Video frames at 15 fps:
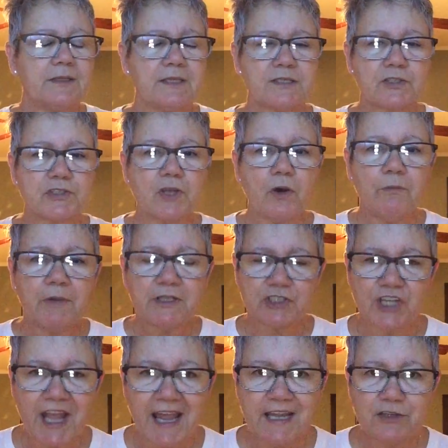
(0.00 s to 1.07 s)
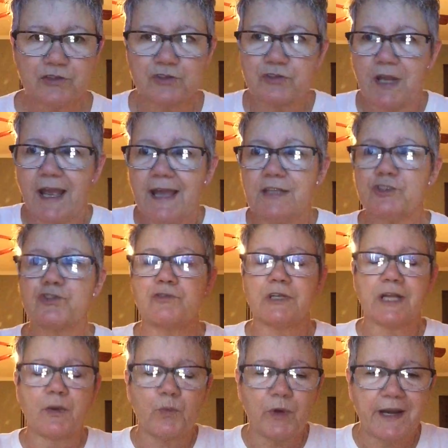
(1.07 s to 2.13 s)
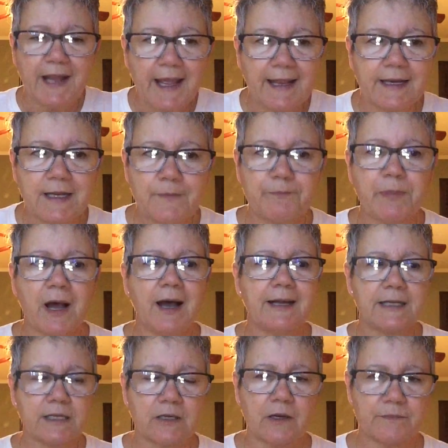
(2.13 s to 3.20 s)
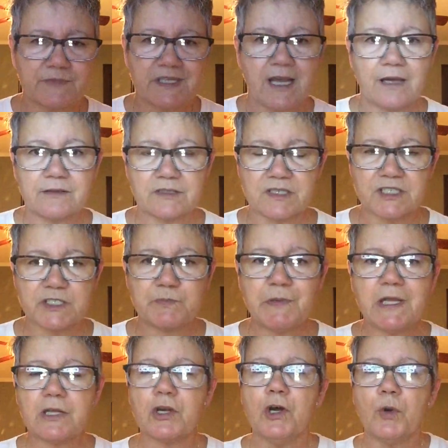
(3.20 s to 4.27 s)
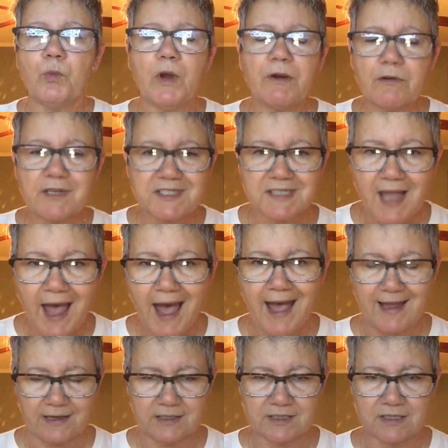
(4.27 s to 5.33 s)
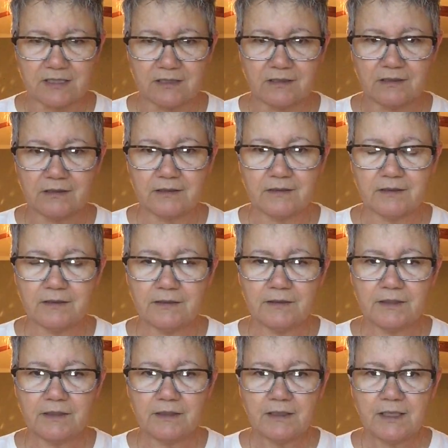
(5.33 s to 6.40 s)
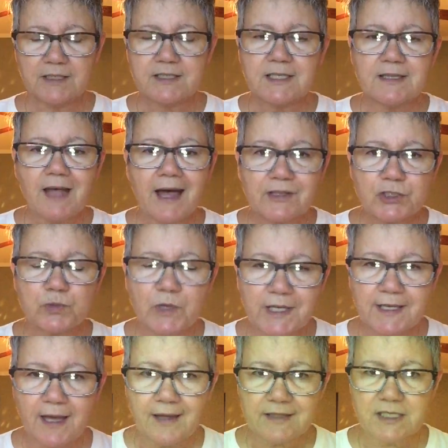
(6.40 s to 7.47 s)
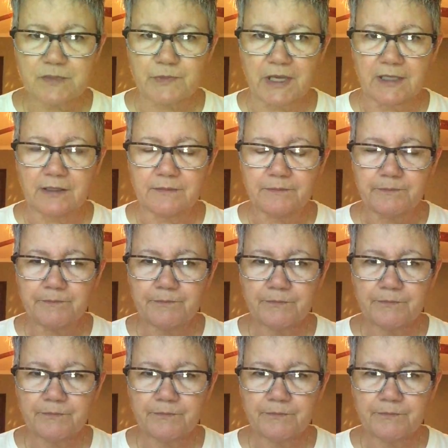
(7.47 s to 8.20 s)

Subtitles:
there's so much hatred, and when anybody comes out to speak, we're attacked. See, that's what gets me.